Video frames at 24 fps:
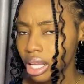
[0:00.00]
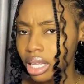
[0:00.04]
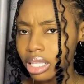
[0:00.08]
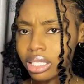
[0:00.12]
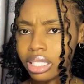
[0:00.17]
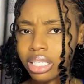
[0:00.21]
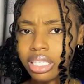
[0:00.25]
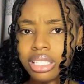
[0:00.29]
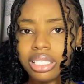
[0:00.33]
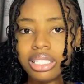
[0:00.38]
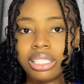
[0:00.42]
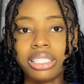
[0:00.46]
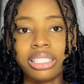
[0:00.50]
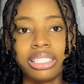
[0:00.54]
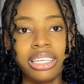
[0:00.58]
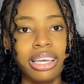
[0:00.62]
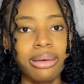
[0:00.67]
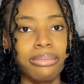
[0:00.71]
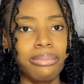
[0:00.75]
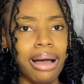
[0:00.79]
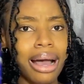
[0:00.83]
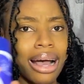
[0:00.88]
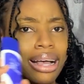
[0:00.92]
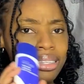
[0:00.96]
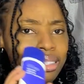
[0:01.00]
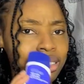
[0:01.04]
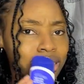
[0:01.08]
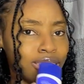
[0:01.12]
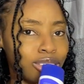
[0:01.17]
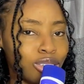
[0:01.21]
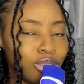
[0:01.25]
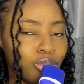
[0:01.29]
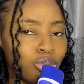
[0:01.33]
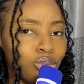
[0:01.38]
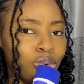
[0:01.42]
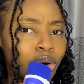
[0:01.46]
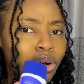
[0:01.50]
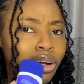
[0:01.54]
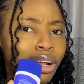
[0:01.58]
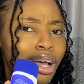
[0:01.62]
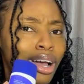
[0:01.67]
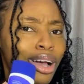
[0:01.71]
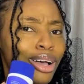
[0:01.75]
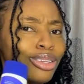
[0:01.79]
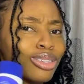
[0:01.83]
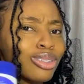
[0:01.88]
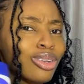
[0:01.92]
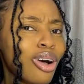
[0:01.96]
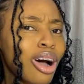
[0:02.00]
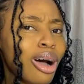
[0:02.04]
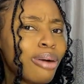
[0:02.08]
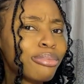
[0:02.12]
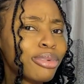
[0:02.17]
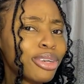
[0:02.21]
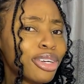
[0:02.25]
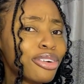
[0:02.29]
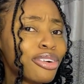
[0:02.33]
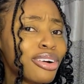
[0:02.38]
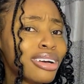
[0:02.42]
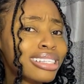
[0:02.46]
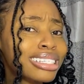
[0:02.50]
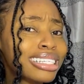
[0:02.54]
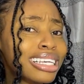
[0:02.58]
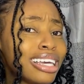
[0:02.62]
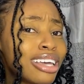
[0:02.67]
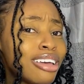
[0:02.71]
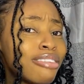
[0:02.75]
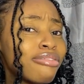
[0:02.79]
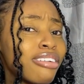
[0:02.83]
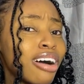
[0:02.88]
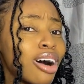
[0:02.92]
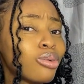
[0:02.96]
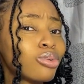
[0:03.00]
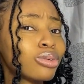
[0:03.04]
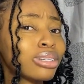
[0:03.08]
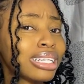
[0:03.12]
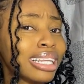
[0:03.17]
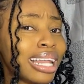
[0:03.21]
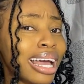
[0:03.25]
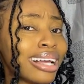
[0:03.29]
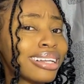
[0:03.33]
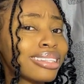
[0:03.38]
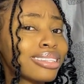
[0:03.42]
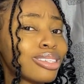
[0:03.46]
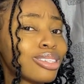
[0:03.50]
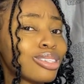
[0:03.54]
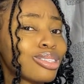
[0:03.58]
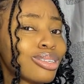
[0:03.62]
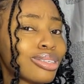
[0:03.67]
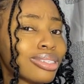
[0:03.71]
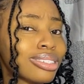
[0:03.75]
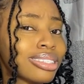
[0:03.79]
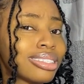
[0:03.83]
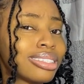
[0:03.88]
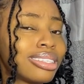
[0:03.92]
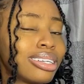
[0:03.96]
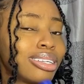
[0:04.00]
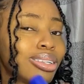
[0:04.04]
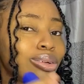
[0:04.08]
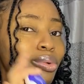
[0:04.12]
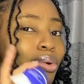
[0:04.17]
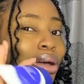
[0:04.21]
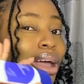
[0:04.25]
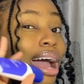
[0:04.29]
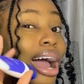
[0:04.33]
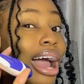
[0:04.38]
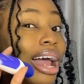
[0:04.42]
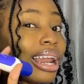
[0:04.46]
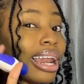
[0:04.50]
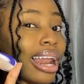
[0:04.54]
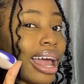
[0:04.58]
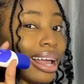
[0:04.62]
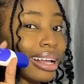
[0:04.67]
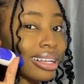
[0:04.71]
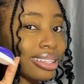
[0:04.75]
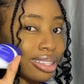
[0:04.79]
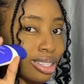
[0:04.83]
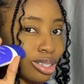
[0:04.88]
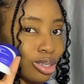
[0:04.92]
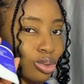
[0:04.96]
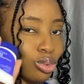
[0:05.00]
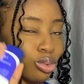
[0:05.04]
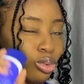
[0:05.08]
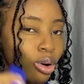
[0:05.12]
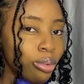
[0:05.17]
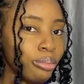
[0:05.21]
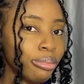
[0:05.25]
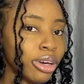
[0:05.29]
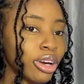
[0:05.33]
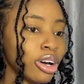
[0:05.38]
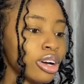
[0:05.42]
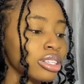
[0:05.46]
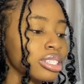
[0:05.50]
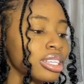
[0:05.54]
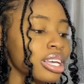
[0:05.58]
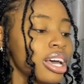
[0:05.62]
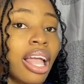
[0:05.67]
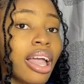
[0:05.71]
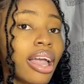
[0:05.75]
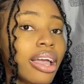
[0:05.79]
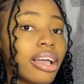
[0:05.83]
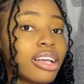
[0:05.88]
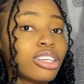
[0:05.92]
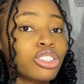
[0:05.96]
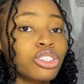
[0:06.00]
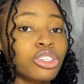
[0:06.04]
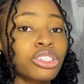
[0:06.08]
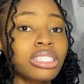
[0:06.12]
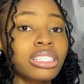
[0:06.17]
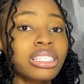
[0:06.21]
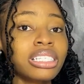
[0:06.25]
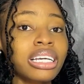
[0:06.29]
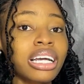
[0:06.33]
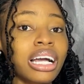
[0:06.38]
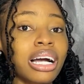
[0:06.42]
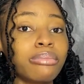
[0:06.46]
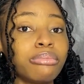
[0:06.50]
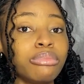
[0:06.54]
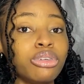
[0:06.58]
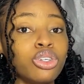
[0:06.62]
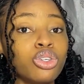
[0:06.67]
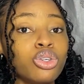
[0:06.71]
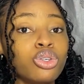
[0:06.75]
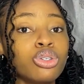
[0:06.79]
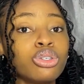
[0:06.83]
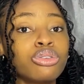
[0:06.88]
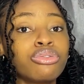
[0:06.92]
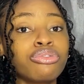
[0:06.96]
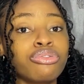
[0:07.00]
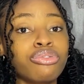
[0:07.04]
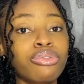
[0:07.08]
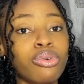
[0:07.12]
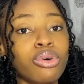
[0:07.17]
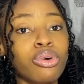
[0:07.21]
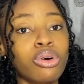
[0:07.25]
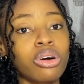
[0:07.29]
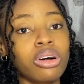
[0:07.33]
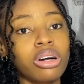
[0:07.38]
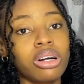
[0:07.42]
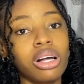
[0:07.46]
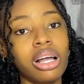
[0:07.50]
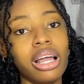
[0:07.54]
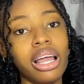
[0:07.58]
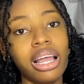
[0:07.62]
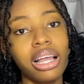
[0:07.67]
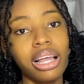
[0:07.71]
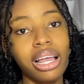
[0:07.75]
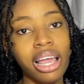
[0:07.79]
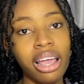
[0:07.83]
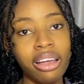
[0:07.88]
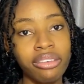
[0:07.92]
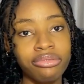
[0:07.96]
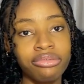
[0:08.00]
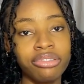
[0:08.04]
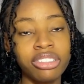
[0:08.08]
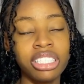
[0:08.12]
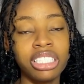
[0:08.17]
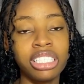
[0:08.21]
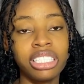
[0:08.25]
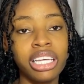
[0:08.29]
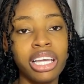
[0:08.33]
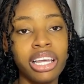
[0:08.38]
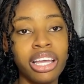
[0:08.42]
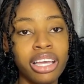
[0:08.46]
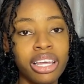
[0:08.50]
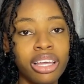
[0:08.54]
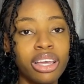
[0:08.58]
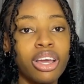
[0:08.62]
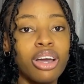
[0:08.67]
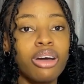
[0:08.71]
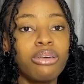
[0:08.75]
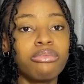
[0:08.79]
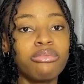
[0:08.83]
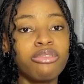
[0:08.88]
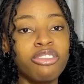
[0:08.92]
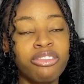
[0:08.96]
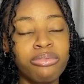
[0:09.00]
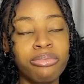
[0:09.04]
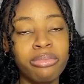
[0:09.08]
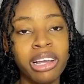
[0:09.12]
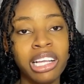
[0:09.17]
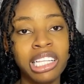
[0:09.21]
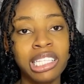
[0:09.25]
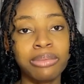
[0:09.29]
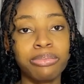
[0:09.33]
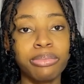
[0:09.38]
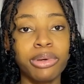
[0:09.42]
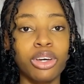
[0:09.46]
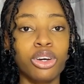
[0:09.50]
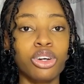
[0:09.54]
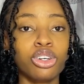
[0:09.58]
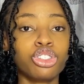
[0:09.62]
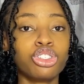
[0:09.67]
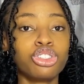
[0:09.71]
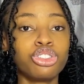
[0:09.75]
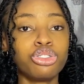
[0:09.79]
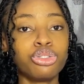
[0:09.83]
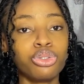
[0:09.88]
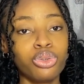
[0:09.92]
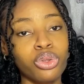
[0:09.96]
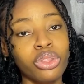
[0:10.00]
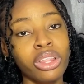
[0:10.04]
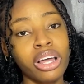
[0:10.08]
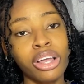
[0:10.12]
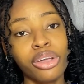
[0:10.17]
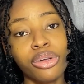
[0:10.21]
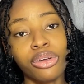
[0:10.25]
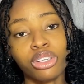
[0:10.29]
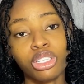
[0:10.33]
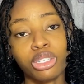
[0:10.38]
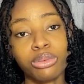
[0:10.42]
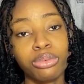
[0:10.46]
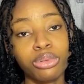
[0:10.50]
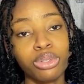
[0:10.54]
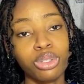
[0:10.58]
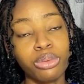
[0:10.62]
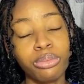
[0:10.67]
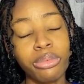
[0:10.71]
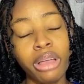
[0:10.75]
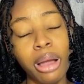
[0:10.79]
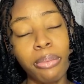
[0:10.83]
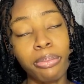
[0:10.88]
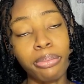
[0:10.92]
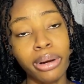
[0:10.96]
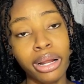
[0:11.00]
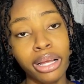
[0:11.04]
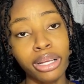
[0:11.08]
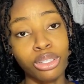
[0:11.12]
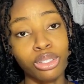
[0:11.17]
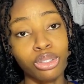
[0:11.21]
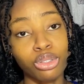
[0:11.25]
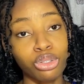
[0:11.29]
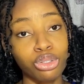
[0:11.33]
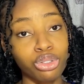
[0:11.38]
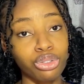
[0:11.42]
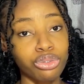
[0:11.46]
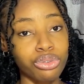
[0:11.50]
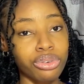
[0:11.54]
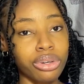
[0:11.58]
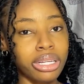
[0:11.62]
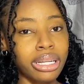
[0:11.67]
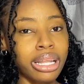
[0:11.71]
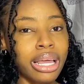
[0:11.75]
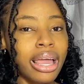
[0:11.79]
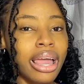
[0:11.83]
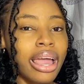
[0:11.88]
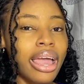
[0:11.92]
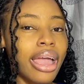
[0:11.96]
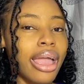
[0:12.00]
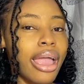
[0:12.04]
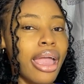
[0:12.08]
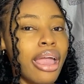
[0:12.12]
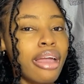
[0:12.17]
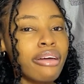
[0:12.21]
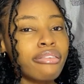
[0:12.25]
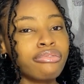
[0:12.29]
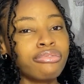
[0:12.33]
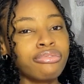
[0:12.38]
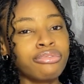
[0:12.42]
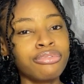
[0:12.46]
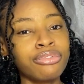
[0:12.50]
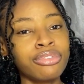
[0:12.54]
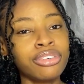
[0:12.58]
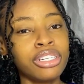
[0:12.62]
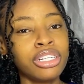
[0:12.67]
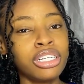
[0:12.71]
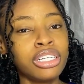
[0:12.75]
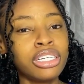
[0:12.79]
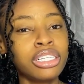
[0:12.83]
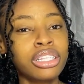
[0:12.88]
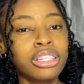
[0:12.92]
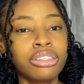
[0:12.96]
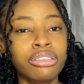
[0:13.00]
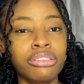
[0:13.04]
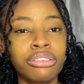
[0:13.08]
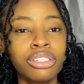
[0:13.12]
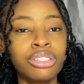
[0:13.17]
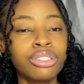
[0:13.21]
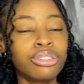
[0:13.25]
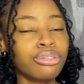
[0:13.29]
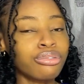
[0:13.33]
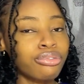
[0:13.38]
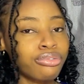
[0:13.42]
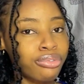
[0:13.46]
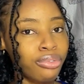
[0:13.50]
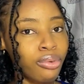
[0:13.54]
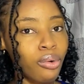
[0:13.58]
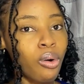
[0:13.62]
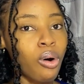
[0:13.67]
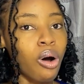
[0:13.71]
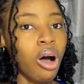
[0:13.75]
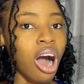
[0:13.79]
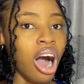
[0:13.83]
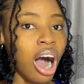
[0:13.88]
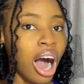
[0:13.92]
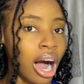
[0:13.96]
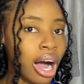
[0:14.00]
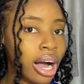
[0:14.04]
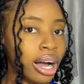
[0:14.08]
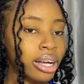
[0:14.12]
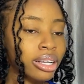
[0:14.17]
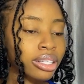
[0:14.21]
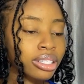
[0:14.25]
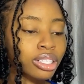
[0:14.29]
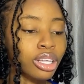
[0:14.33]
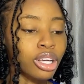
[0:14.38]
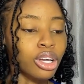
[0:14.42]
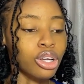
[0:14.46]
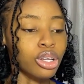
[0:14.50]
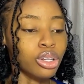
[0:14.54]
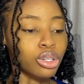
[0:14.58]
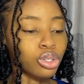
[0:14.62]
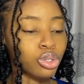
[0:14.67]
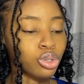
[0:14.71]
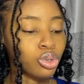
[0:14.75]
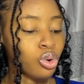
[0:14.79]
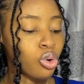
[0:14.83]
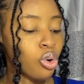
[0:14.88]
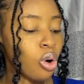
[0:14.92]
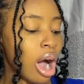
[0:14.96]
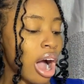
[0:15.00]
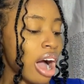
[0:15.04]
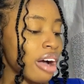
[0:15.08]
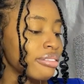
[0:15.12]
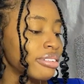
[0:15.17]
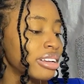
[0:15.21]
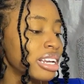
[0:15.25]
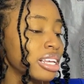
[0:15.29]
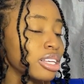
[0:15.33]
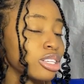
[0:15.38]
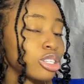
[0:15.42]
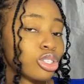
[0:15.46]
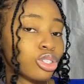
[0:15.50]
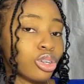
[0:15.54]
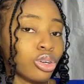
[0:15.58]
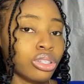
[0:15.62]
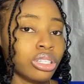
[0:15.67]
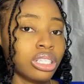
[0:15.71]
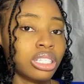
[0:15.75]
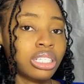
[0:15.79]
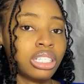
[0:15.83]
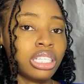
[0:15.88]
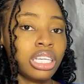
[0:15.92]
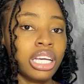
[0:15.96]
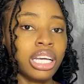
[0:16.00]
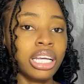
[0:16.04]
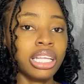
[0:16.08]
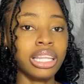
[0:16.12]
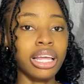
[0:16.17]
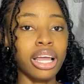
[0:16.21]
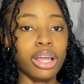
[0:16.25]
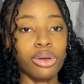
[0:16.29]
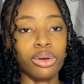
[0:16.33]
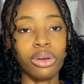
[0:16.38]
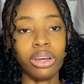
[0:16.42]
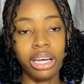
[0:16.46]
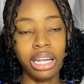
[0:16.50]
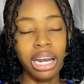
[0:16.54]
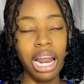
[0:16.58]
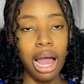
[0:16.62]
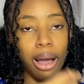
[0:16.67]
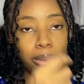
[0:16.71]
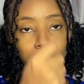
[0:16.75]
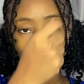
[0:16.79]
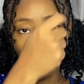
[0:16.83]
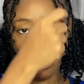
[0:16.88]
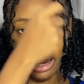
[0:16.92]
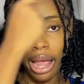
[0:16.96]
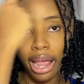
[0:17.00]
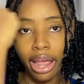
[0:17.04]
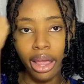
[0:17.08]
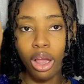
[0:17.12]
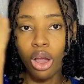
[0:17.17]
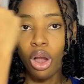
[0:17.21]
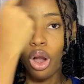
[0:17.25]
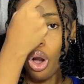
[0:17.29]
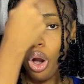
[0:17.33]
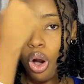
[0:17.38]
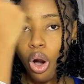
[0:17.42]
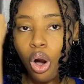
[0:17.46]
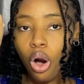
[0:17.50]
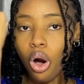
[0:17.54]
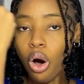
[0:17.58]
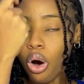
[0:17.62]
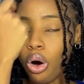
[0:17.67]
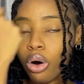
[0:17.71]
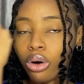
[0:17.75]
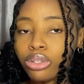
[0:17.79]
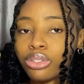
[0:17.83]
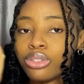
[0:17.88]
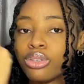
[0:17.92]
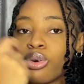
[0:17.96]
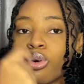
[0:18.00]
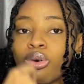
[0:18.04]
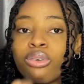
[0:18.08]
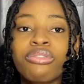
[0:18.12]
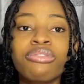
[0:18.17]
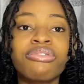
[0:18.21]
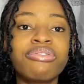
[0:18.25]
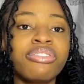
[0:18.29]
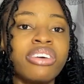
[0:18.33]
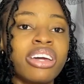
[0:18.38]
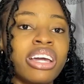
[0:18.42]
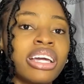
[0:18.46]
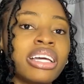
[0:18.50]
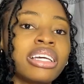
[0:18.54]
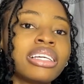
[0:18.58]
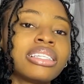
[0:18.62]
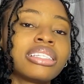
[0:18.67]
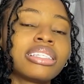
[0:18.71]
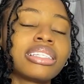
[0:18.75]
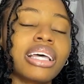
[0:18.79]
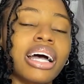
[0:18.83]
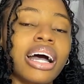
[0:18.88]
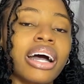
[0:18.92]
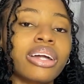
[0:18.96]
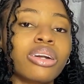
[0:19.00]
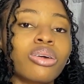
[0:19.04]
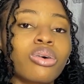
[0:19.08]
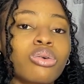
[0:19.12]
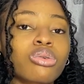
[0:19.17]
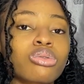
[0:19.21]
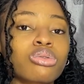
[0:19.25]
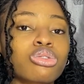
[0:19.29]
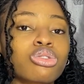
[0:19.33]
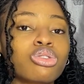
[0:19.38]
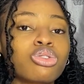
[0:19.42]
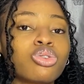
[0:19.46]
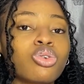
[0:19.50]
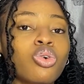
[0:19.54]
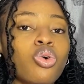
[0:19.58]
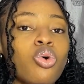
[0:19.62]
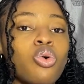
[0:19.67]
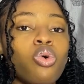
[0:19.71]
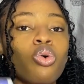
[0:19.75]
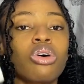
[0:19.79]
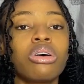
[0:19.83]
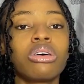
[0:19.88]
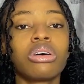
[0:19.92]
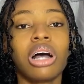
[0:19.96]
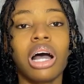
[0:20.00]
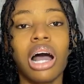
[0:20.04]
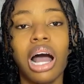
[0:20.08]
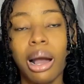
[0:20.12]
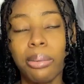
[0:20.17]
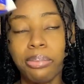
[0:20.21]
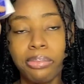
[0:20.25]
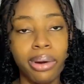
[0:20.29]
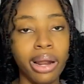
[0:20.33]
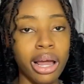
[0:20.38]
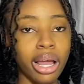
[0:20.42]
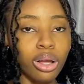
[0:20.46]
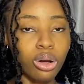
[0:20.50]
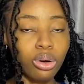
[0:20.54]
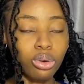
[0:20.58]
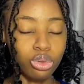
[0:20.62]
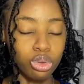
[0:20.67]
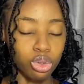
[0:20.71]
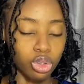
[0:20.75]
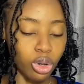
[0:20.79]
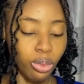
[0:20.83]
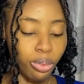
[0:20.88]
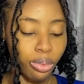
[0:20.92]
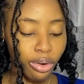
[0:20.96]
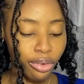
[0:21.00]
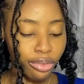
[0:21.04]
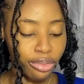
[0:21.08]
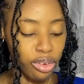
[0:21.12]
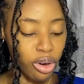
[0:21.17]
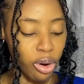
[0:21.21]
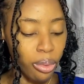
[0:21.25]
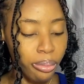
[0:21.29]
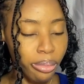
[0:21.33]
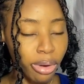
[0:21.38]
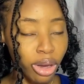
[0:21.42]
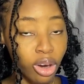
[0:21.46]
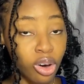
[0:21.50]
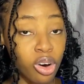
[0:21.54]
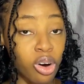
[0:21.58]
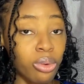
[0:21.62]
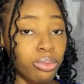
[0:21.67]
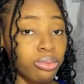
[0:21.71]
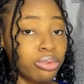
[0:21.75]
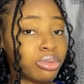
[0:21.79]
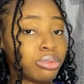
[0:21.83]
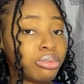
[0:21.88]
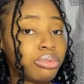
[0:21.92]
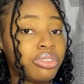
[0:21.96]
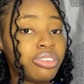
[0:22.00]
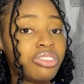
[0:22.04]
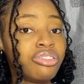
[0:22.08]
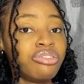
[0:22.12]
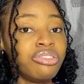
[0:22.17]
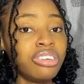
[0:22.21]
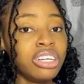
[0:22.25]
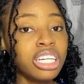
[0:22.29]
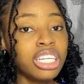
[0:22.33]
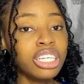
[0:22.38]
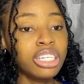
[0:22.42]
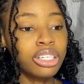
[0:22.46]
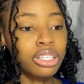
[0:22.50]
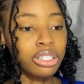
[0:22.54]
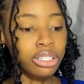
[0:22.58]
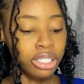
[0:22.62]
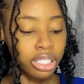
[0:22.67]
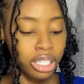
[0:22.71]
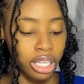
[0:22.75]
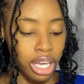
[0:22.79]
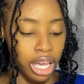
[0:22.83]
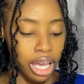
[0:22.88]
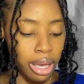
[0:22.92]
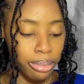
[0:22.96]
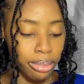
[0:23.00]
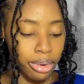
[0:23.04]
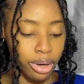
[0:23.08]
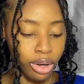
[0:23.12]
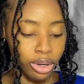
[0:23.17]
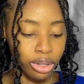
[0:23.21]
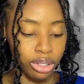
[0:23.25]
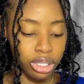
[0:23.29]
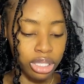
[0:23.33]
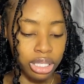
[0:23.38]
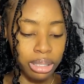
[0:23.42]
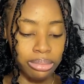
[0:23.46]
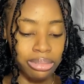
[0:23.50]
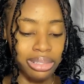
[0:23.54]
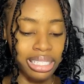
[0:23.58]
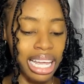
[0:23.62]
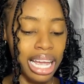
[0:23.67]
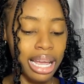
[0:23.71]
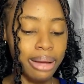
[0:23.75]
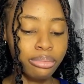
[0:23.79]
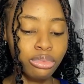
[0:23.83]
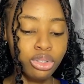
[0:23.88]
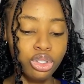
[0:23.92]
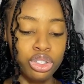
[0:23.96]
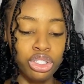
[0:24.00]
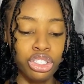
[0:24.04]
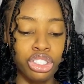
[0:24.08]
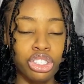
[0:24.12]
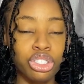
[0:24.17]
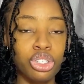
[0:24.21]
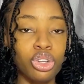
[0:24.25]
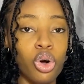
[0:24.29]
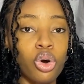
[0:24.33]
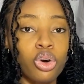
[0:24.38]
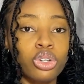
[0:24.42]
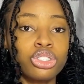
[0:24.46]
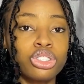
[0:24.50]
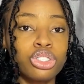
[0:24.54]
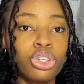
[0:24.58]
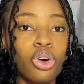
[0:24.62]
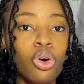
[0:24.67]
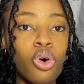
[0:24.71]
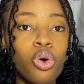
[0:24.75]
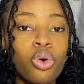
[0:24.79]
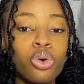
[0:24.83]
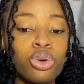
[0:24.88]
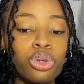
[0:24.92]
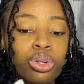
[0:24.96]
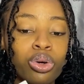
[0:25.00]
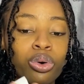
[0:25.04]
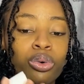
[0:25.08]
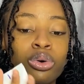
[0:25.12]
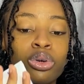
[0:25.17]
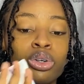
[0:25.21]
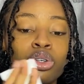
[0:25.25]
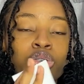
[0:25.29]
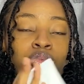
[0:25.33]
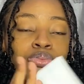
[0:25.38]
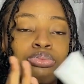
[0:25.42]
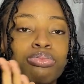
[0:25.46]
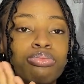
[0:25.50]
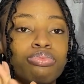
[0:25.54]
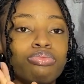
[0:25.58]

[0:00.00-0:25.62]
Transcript: just the same as this one. So I'm curious if I would like this sun stick the way I like this one, because the sun stick can be good for everyday movements, because you know that you're supposed to be applying sunscreen every 3 to 4 hours. So having a sun stick that you can apply on your face and also apply on top of your makeup would be really good, because sometimes you're just on the go, you don't want to